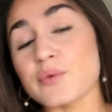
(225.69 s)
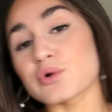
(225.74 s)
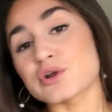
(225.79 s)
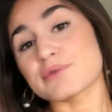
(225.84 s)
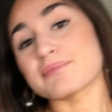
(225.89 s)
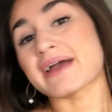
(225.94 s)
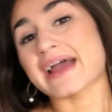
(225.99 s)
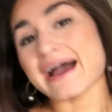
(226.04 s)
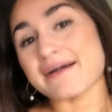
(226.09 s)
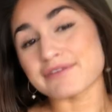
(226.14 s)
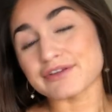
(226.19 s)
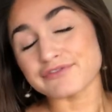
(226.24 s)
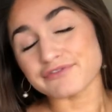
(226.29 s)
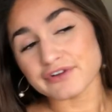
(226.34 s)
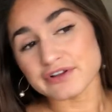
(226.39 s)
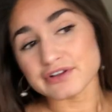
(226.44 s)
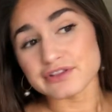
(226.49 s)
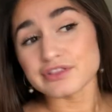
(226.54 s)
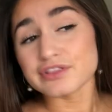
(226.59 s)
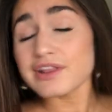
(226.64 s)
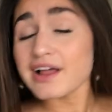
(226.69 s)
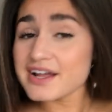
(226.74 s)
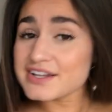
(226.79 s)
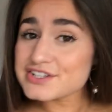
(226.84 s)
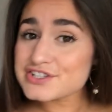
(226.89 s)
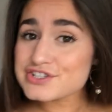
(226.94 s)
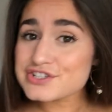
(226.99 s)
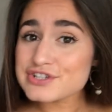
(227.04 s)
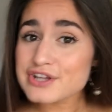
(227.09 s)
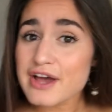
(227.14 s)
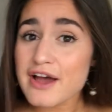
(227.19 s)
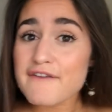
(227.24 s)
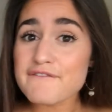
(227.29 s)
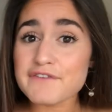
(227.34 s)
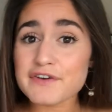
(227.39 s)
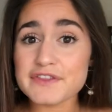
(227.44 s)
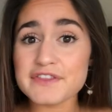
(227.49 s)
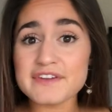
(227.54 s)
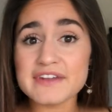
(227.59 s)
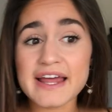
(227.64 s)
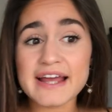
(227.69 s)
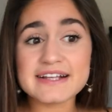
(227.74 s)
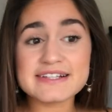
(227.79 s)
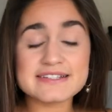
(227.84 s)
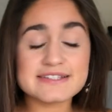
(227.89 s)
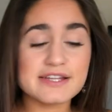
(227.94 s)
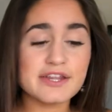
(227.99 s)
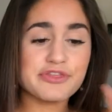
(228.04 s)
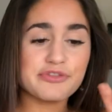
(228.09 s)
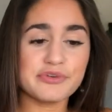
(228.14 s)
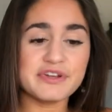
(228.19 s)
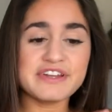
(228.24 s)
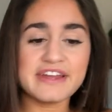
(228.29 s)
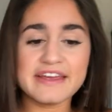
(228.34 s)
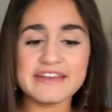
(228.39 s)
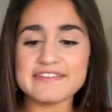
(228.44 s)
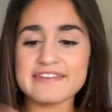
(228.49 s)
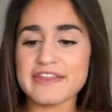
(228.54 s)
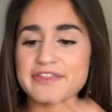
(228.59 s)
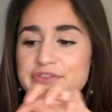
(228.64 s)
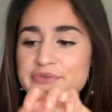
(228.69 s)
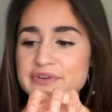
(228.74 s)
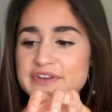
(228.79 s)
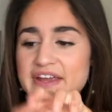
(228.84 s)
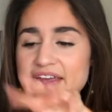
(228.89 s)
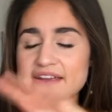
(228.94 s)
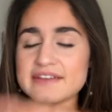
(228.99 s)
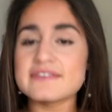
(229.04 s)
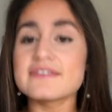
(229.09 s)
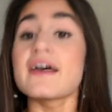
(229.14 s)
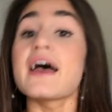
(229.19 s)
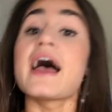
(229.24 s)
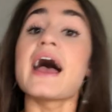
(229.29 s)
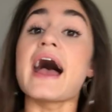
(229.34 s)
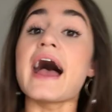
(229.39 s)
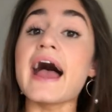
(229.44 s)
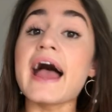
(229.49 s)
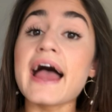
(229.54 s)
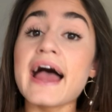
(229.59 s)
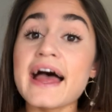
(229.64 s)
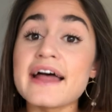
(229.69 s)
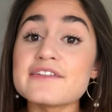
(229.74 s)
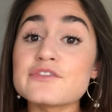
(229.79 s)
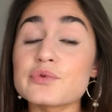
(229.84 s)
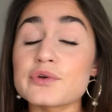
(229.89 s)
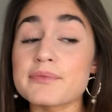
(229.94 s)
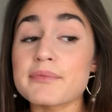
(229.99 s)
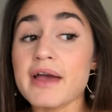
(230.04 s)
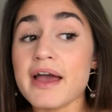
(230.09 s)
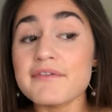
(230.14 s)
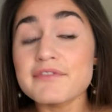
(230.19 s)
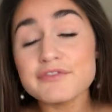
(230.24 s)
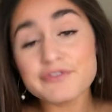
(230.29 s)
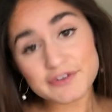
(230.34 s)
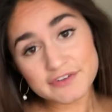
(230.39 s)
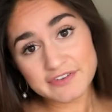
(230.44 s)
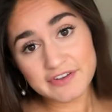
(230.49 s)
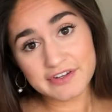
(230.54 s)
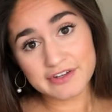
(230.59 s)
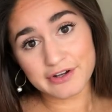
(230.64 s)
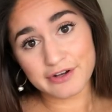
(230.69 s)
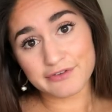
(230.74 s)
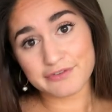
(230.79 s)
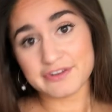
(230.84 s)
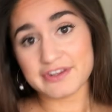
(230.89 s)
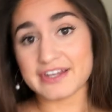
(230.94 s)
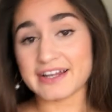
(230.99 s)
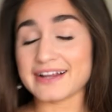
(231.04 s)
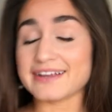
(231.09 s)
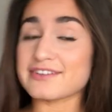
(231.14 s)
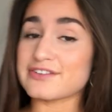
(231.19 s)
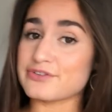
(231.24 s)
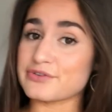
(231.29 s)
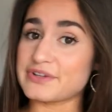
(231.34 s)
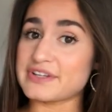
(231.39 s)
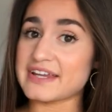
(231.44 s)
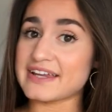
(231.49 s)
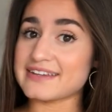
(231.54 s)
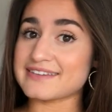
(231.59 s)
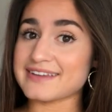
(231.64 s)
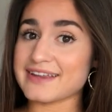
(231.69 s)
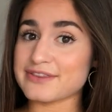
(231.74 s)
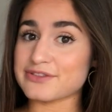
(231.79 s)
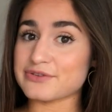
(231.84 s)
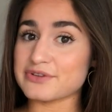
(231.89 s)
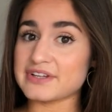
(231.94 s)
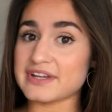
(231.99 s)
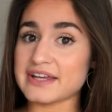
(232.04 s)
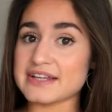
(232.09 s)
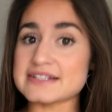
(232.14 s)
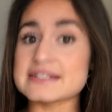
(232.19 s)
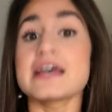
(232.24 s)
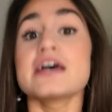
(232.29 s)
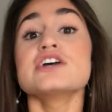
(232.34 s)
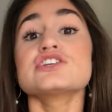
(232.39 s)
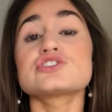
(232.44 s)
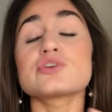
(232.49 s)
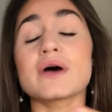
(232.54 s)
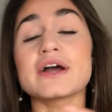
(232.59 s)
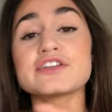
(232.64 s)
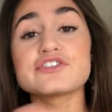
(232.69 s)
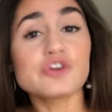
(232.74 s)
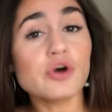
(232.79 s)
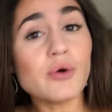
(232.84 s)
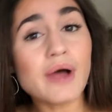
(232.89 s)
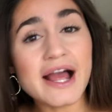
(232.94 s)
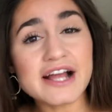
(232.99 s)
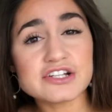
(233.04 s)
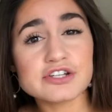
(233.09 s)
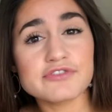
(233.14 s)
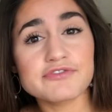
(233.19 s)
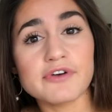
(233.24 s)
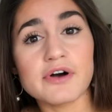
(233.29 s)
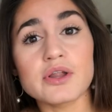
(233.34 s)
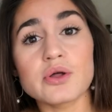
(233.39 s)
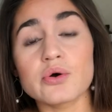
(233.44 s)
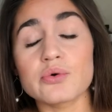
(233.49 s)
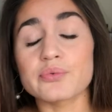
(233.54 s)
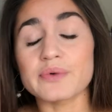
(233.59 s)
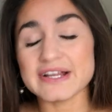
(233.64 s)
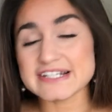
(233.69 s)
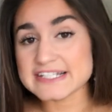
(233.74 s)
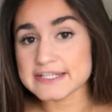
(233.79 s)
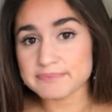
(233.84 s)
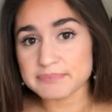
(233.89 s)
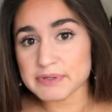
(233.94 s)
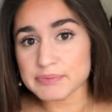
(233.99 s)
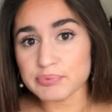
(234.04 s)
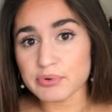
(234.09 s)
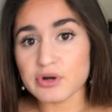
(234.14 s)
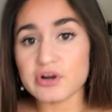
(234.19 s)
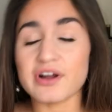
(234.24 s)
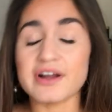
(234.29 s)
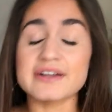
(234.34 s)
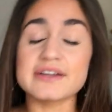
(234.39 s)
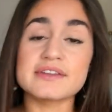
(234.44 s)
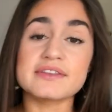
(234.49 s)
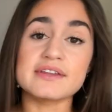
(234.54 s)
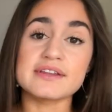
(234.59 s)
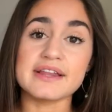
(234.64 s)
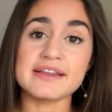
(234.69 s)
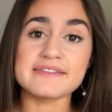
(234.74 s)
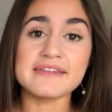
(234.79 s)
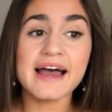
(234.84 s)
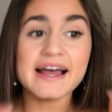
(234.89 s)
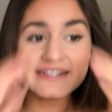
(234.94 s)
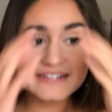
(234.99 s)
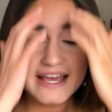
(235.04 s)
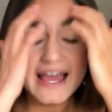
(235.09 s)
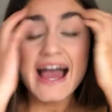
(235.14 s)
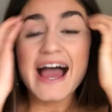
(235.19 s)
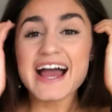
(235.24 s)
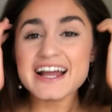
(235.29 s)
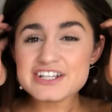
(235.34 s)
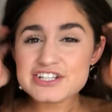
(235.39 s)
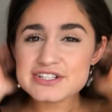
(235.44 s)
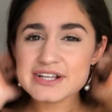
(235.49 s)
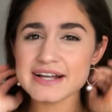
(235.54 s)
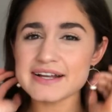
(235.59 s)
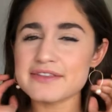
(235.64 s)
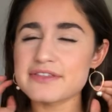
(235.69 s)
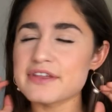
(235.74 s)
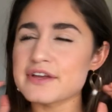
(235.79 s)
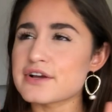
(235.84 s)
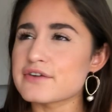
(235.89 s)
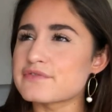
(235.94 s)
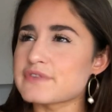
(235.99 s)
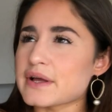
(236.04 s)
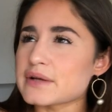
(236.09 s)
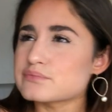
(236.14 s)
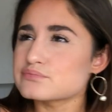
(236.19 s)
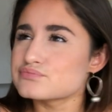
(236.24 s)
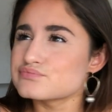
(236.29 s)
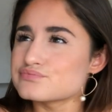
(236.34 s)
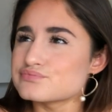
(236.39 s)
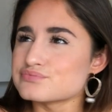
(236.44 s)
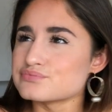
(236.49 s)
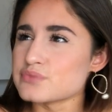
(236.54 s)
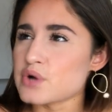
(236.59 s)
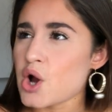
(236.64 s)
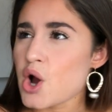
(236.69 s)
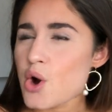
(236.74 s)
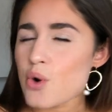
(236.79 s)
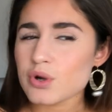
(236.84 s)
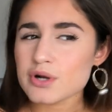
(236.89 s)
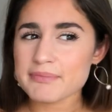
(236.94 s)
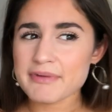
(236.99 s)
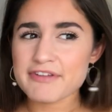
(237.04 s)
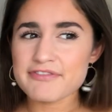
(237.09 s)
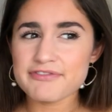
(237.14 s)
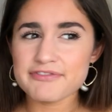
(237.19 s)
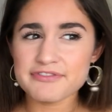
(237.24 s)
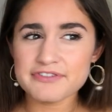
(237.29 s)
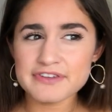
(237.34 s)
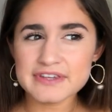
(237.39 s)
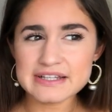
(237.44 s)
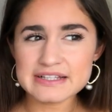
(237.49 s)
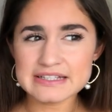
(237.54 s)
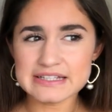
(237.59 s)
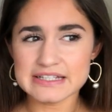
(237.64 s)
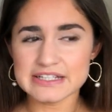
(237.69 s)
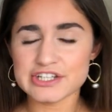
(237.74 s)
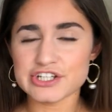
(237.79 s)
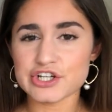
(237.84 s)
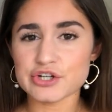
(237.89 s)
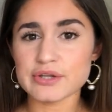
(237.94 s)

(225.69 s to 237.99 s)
what am I having for lunch for the next three days and three days? And what am I having for dinner for the next three days and three days? So I don't actually follow a recipe book or anything like that. I just kind of think of like, mmm, what am I feeling? You know,